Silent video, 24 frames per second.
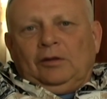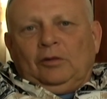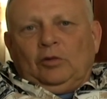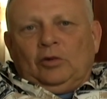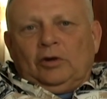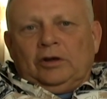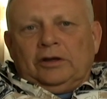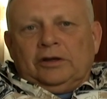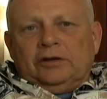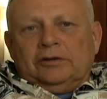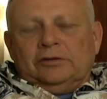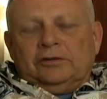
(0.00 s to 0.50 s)

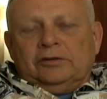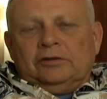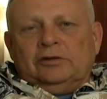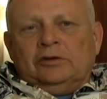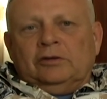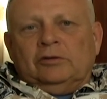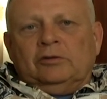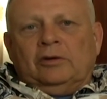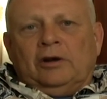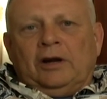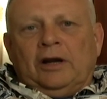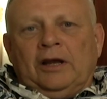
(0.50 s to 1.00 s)
was to
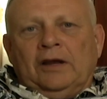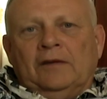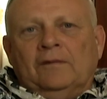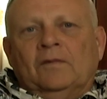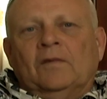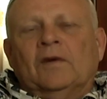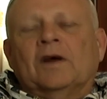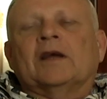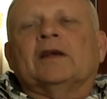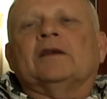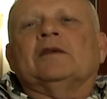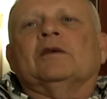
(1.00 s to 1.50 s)
try and
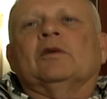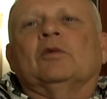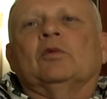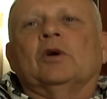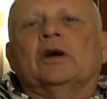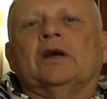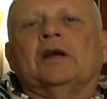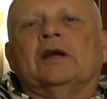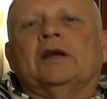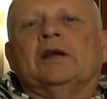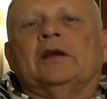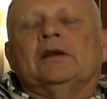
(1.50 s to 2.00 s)
find a
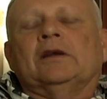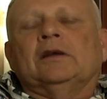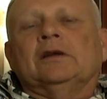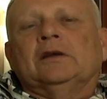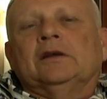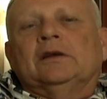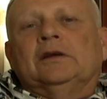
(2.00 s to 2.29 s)
way